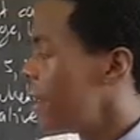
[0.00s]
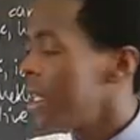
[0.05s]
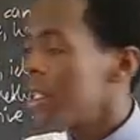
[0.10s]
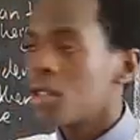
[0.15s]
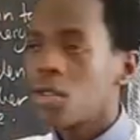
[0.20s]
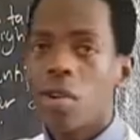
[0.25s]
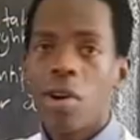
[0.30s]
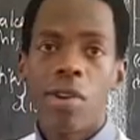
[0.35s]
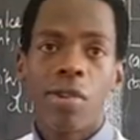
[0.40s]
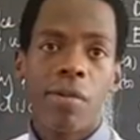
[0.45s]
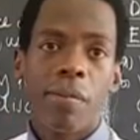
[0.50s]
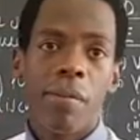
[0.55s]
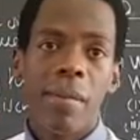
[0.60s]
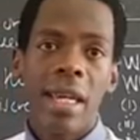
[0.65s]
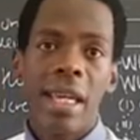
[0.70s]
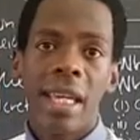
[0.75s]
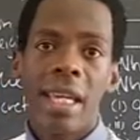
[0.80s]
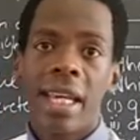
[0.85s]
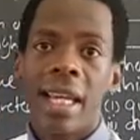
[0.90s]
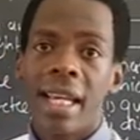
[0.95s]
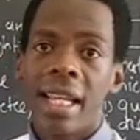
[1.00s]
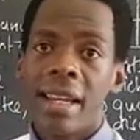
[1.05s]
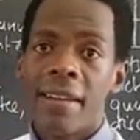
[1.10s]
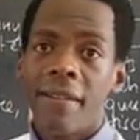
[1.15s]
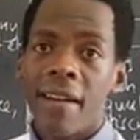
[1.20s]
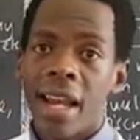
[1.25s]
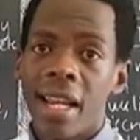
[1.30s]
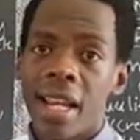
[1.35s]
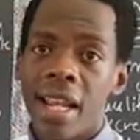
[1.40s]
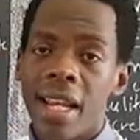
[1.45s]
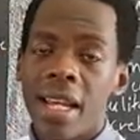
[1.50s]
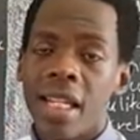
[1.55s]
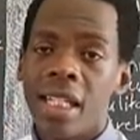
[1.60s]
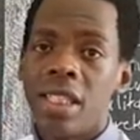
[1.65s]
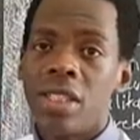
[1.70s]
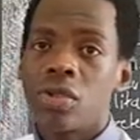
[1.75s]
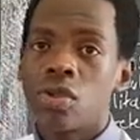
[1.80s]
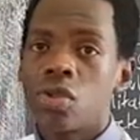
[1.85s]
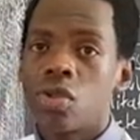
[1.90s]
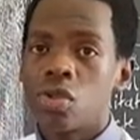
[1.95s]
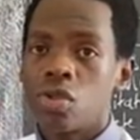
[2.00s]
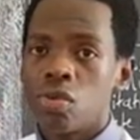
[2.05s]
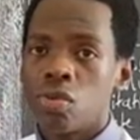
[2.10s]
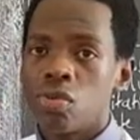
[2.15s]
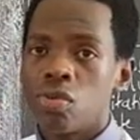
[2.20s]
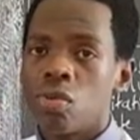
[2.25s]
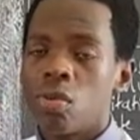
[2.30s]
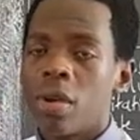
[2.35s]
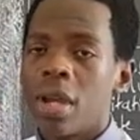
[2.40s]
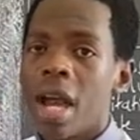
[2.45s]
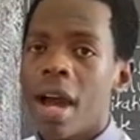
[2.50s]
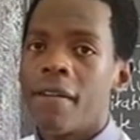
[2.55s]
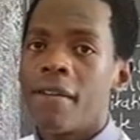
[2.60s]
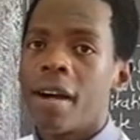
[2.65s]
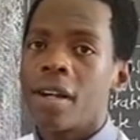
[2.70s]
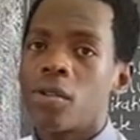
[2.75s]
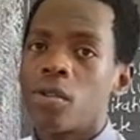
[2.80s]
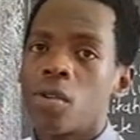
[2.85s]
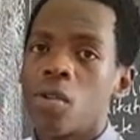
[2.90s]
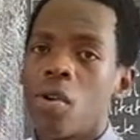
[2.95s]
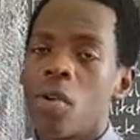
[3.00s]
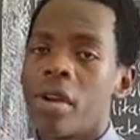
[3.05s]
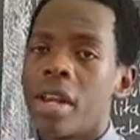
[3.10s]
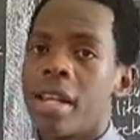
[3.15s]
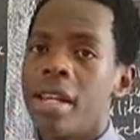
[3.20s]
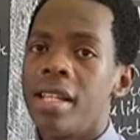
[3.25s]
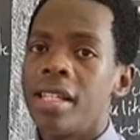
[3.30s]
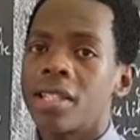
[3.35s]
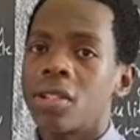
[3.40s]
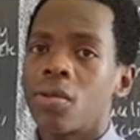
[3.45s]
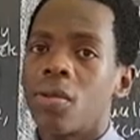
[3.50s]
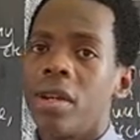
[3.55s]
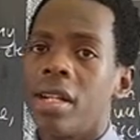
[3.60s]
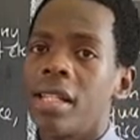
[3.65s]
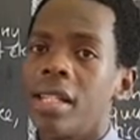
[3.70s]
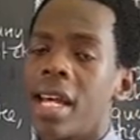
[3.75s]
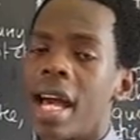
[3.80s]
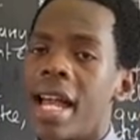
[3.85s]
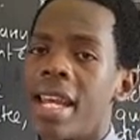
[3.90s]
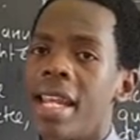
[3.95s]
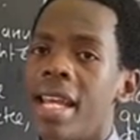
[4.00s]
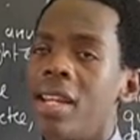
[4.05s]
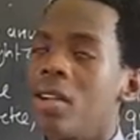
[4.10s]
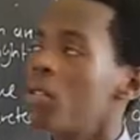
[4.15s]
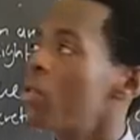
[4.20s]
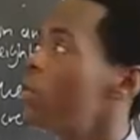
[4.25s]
is going to be divided into two. We have what we call the discrete and then